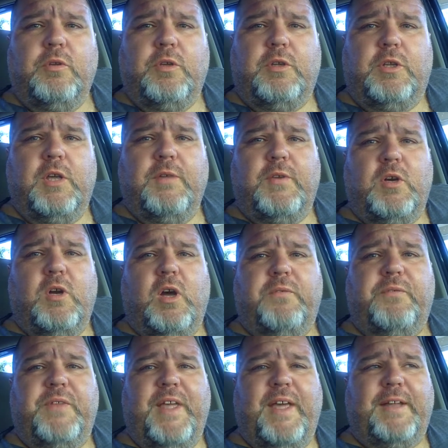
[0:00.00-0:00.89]
giving
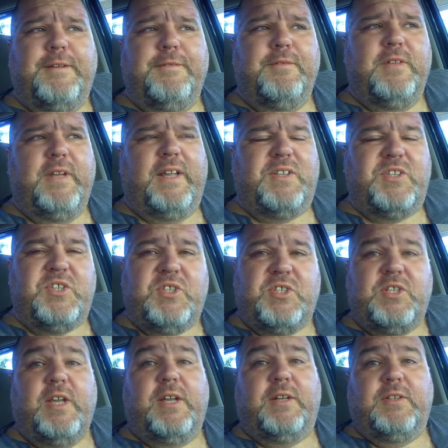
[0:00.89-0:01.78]
off that
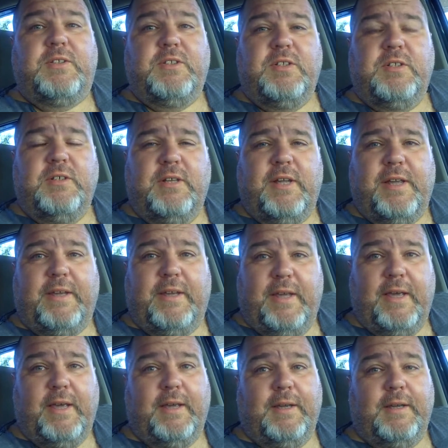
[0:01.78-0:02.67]
scent, like,
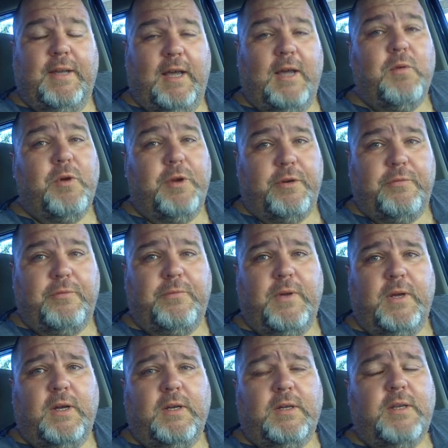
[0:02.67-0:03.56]
hey, I want to
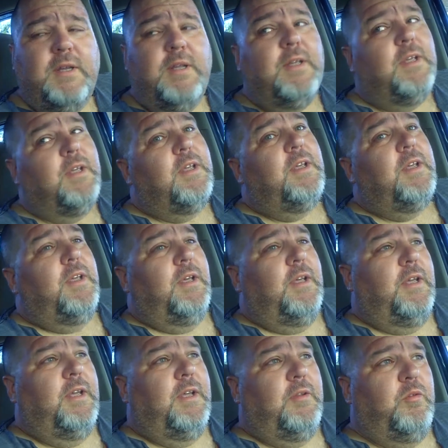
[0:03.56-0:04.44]
fuck.
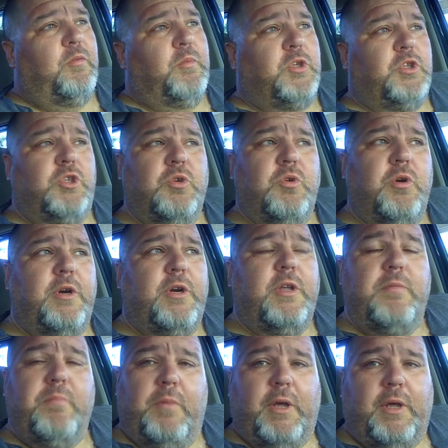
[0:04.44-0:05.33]
And the
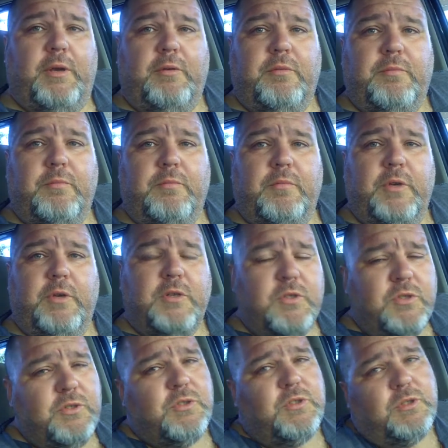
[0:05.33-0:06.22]
majority of men,
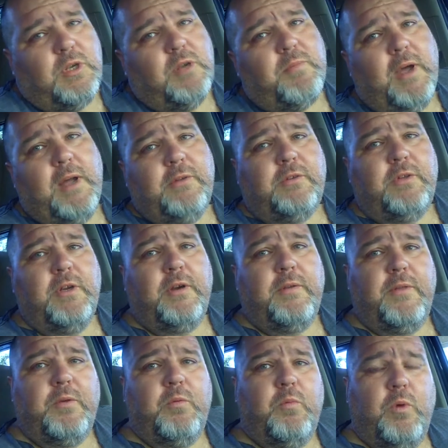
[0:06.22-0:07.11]
there's some out there
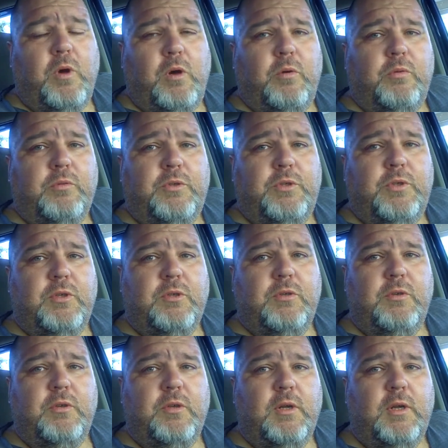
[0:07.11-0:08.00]
that won't,
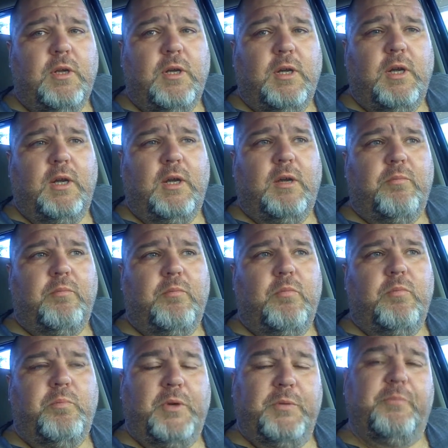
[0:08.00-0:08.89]

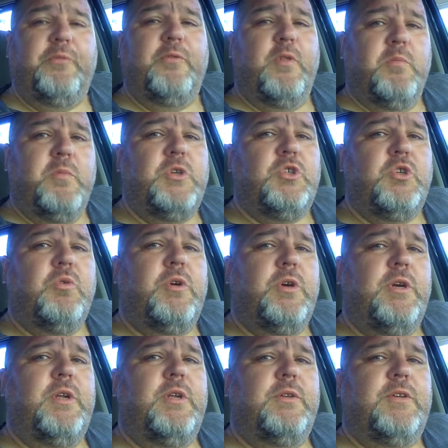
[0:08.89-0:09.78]
but for the
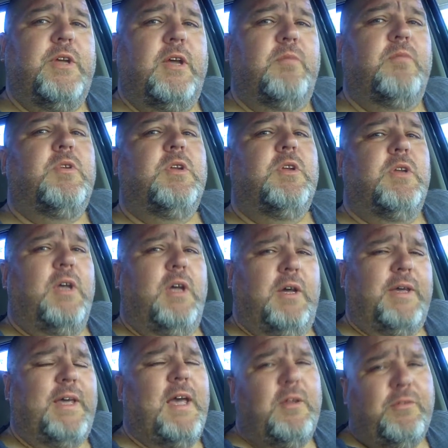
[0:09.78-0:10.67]
majority of the time,
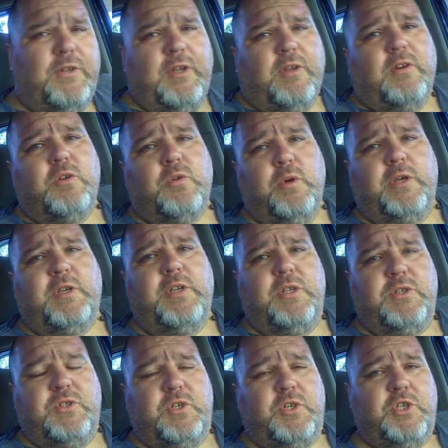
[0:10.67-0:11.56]
a guy will take a quick,
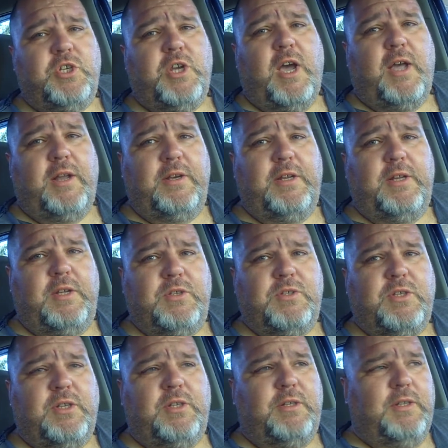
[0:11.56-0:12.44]
easy shot,
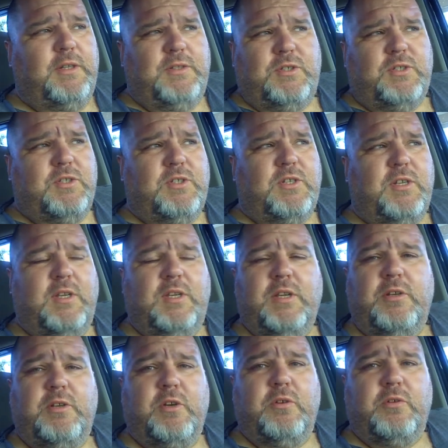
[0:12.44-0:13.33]
easy. It's just like
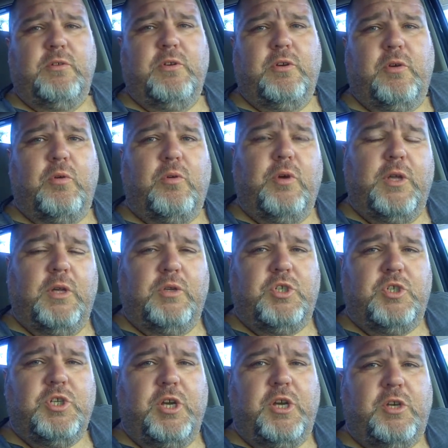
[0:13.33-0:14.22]
getting your oil
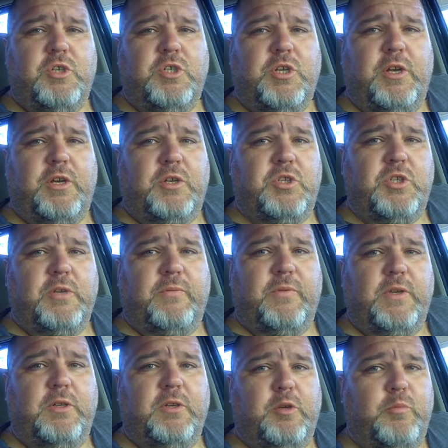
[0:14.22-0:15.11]
changed at a
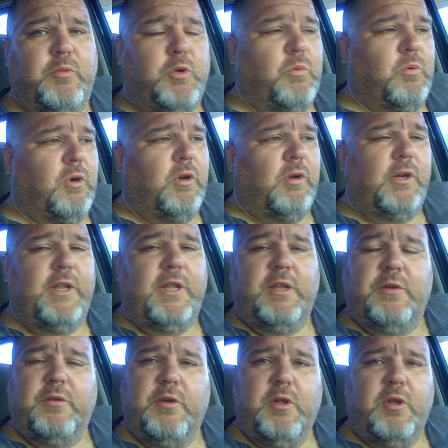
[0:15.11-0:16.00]
Jiffy Lube. You roll
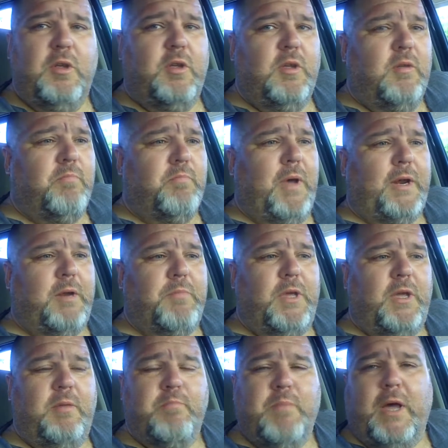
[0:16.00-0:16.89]
in, bada
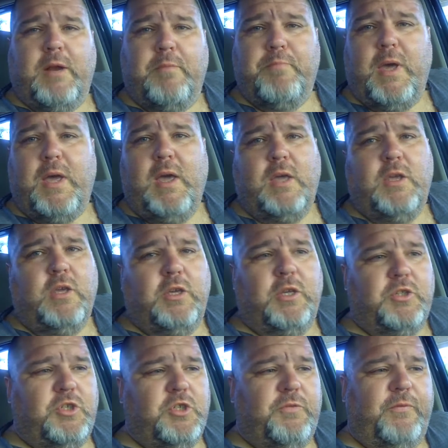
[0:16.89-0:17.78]
bing, bada bang, you
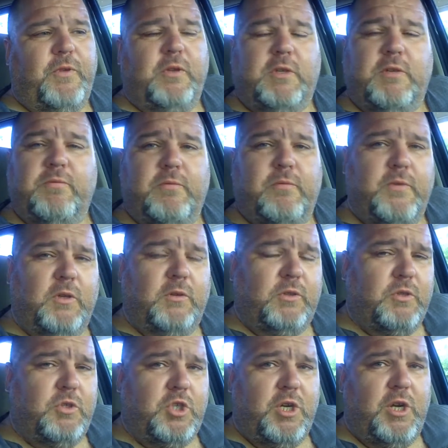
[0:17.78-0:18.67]
get your
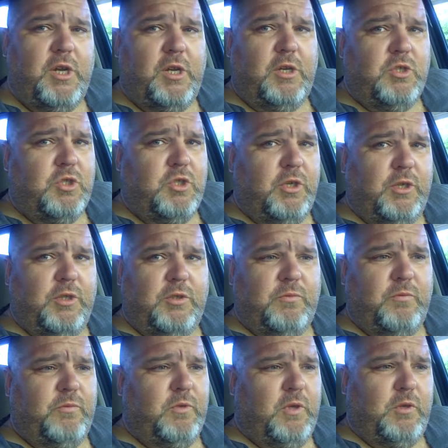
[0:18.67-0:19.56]
filter changed, you get
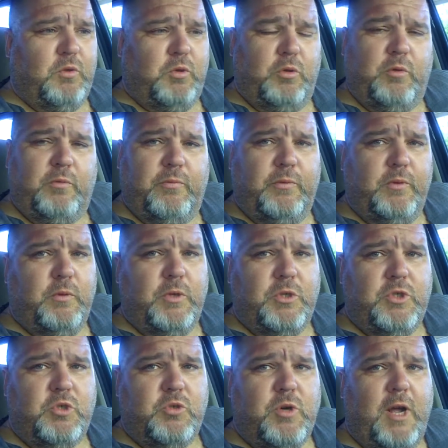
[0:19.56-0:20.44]
new
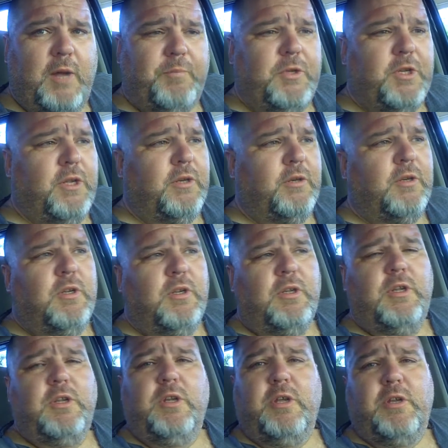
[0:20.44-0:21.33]
fluids dropped in,
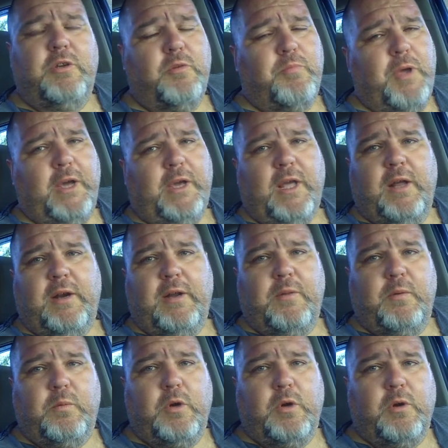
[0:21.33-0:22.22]
and you're back out
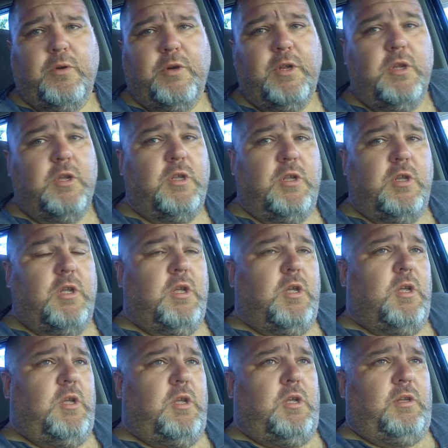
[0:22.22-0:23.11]
on the road.
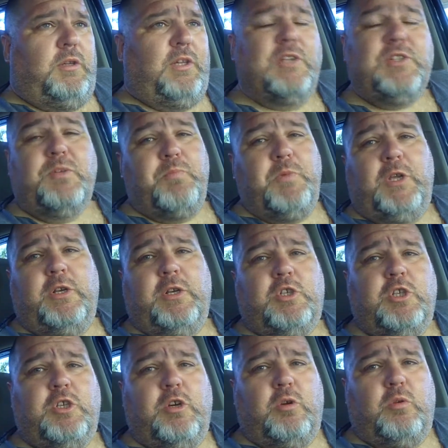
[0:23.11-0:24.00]
Doesn't mean
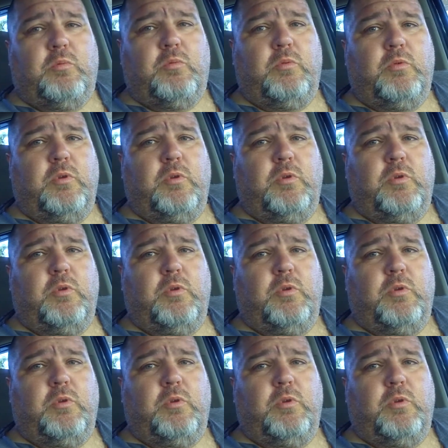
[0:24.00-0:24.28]
that you don't